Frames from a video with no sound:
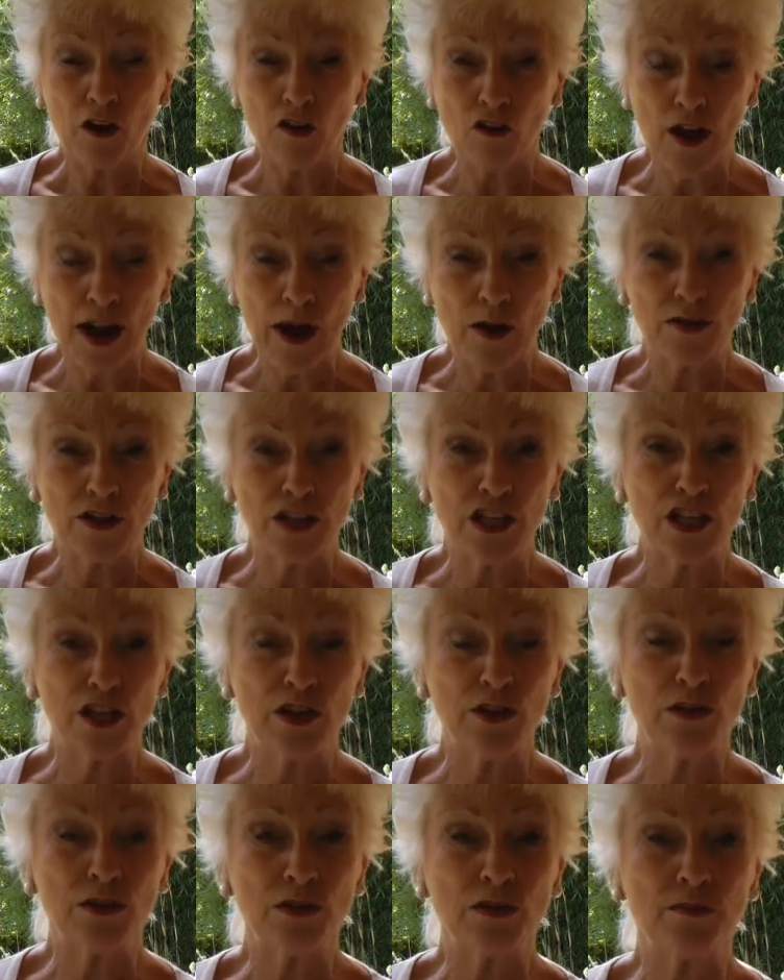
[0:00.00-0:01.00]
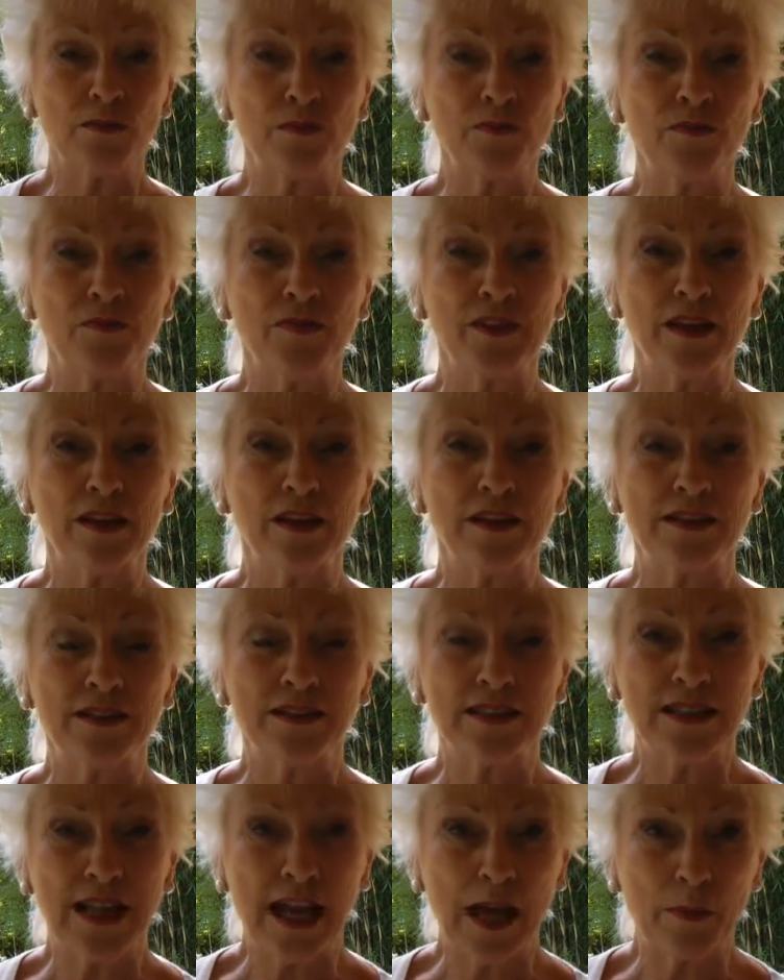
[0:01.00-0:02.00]
grounding you,
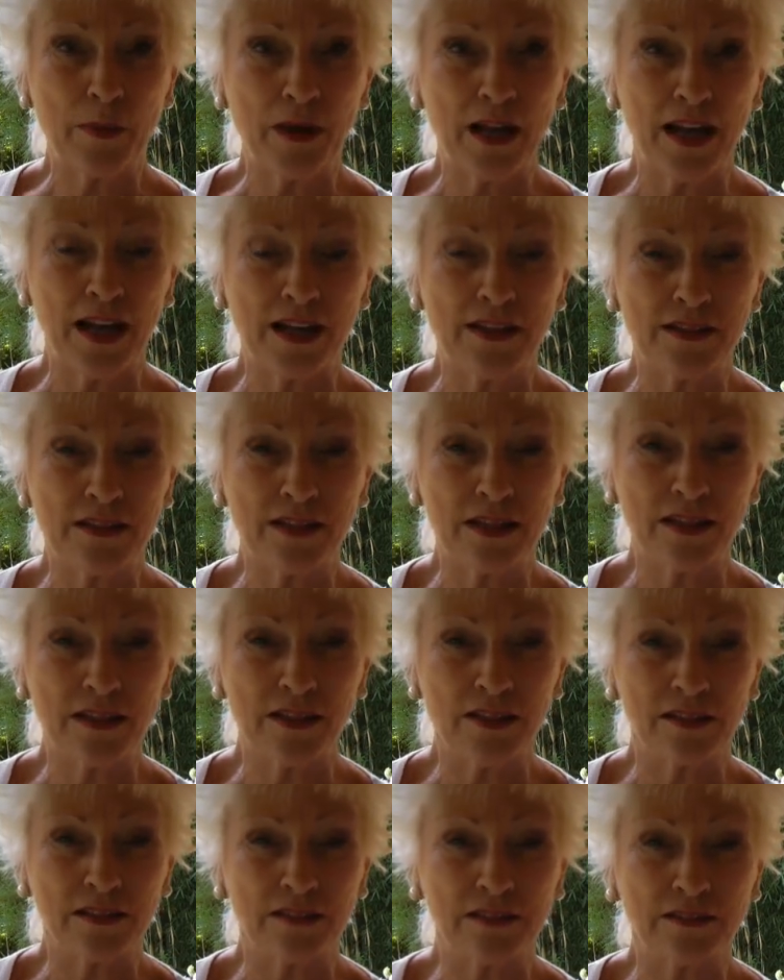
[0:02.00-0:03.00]
stabilizing you.